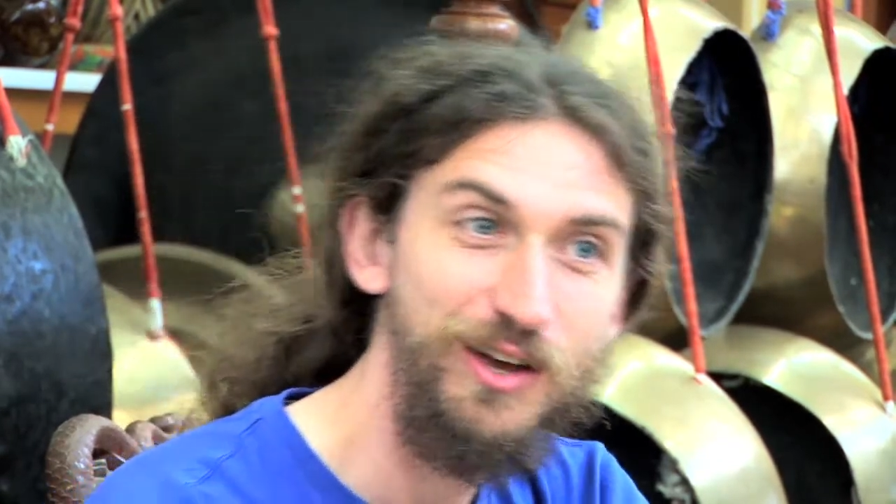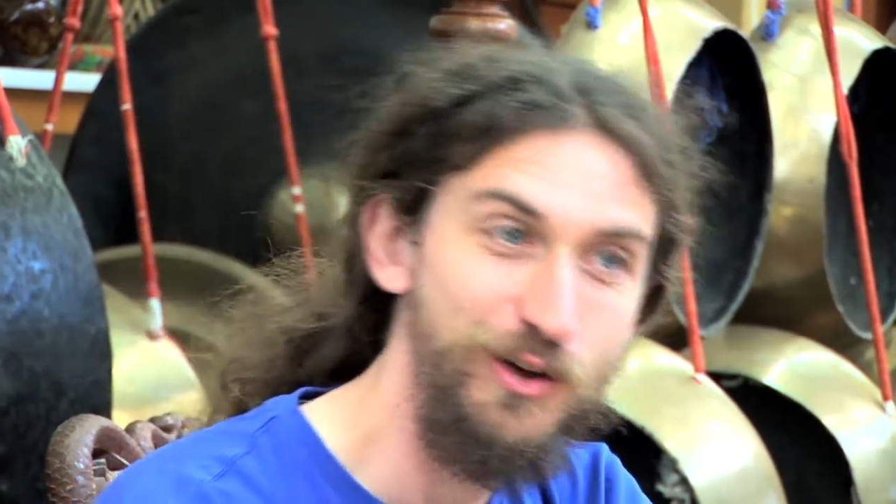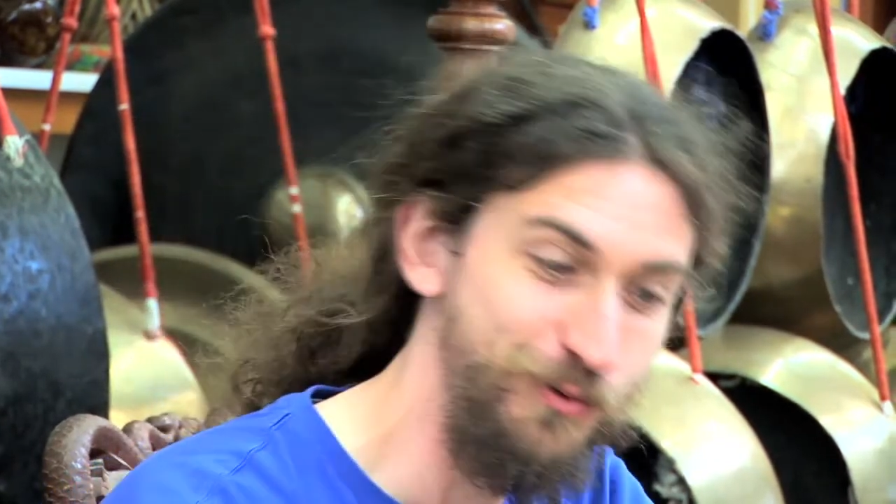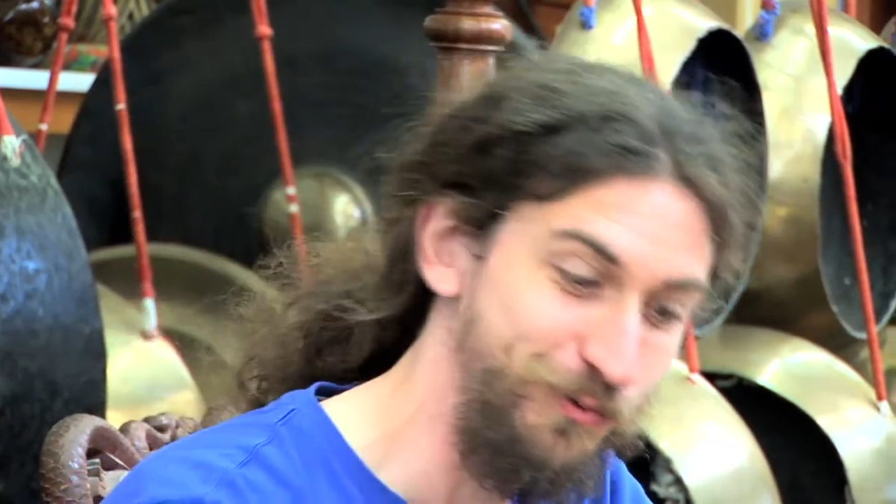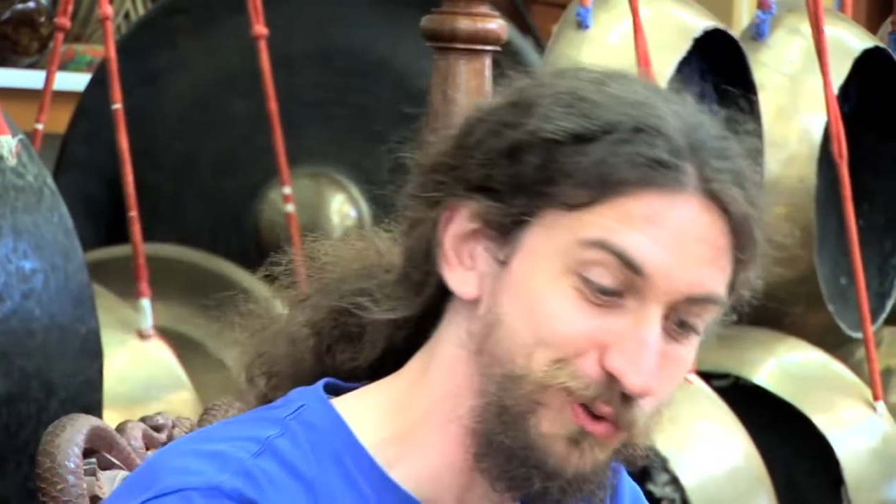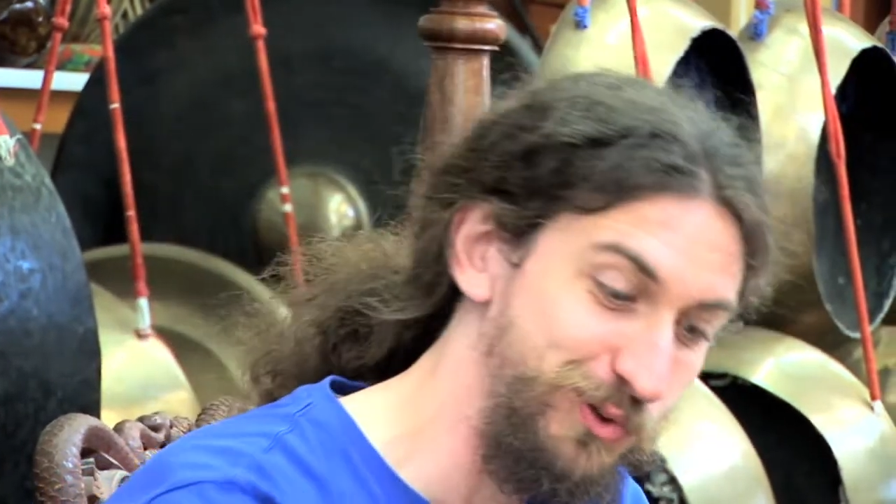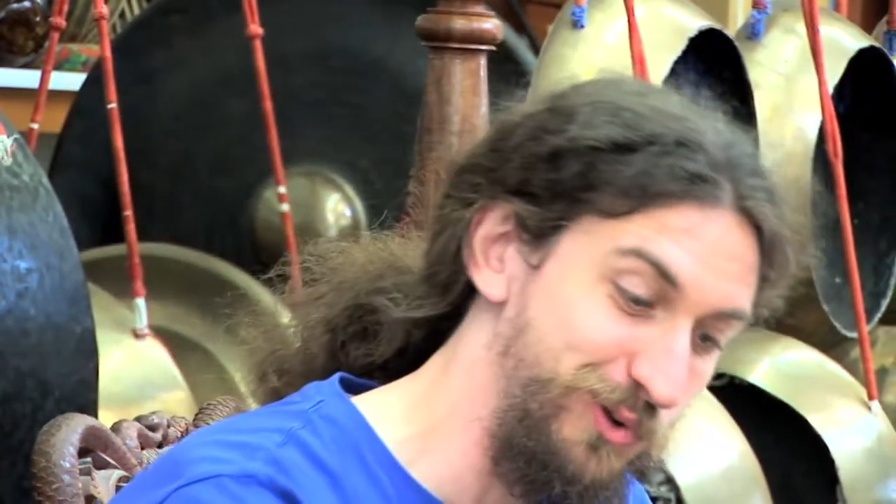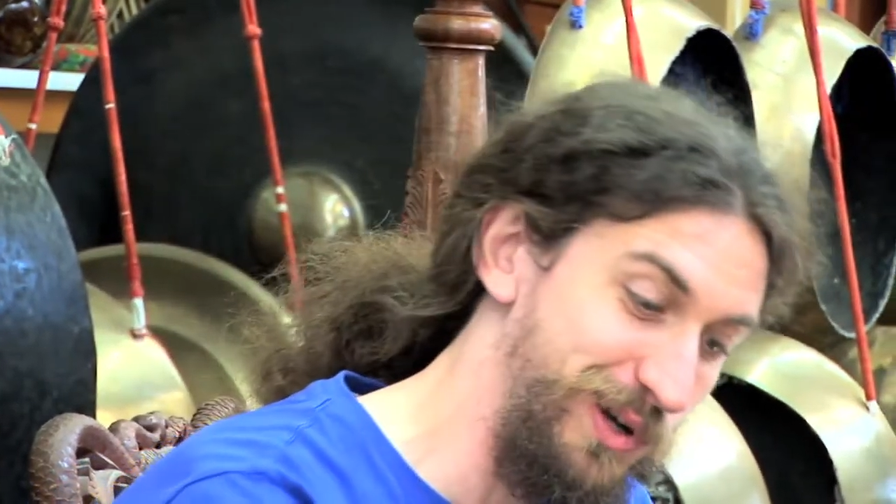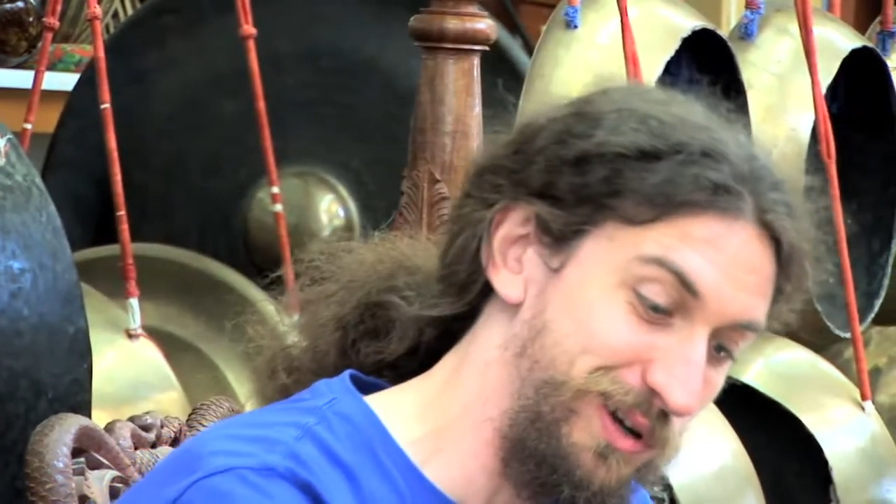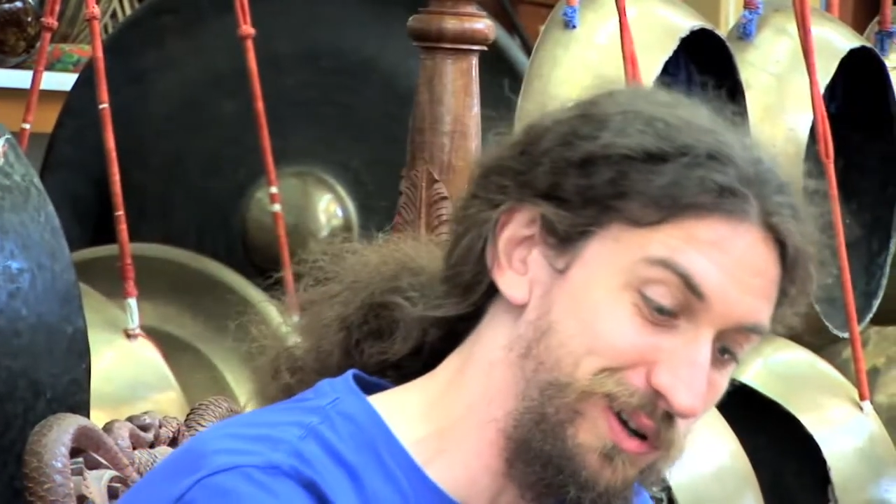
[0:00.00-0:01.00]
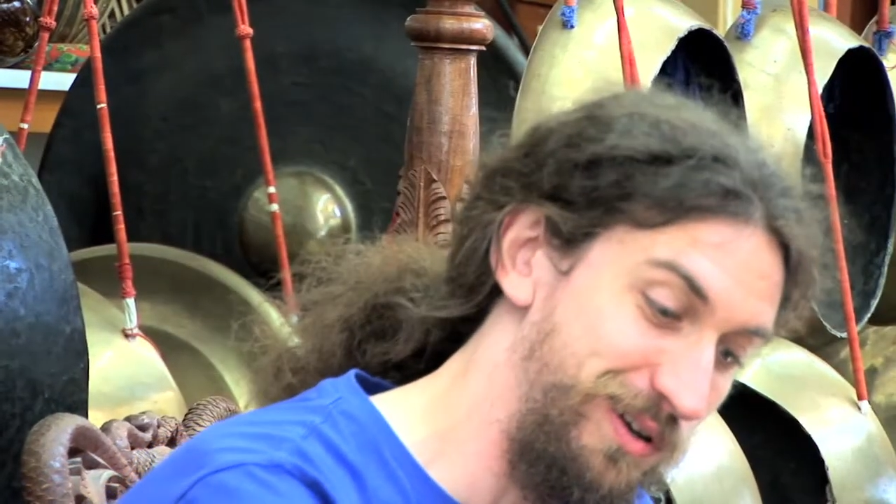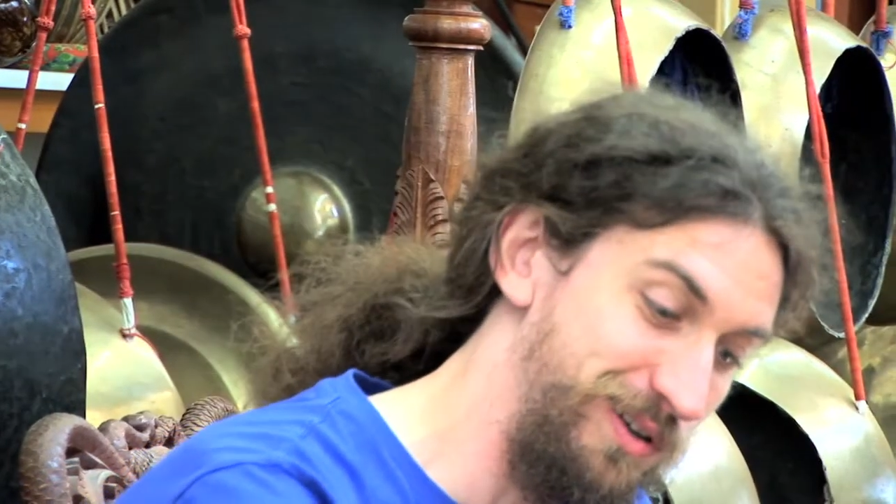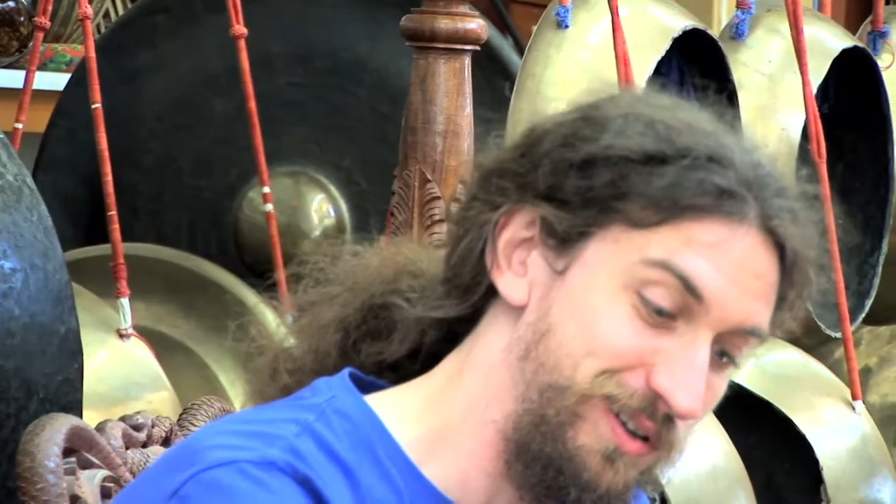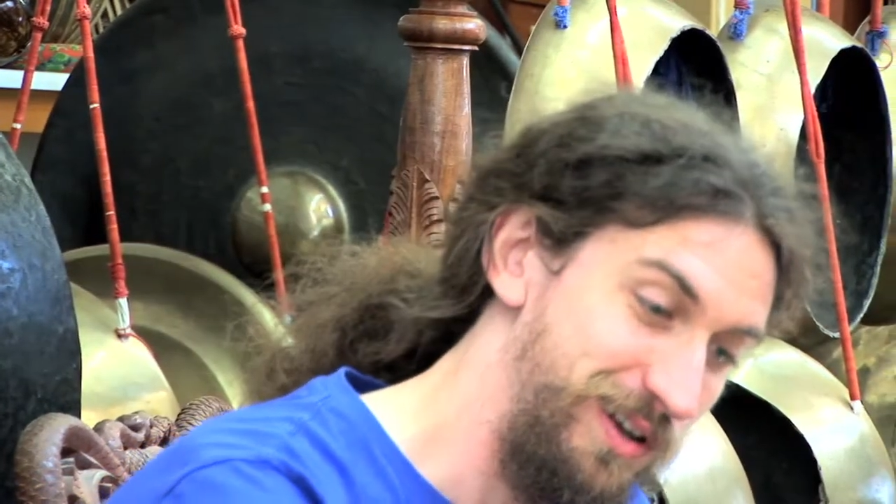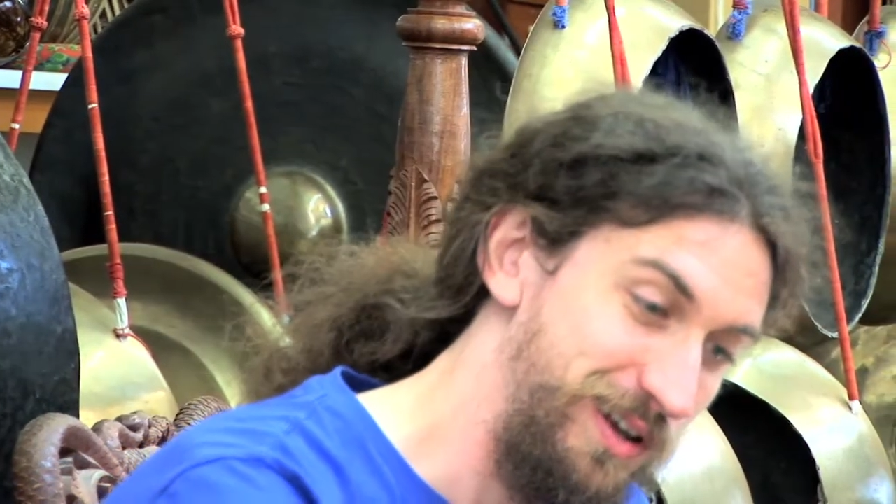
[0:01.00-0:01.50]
of doing a